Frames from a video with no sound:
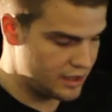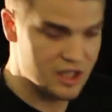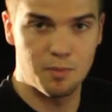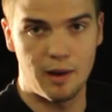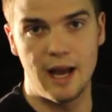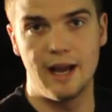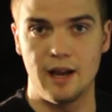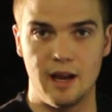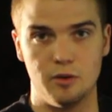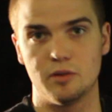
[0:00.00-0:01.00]
display
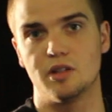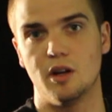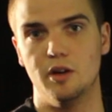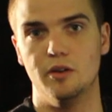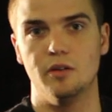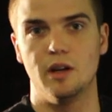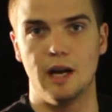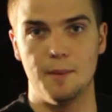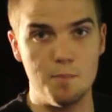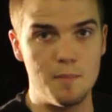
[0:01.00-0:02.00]
and also
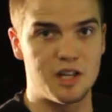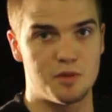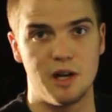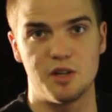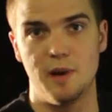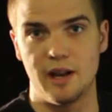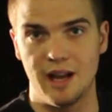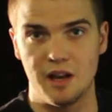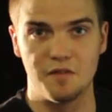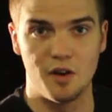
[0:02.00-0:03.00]
a much, much better
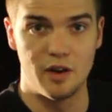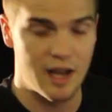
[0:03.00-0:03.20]
headphone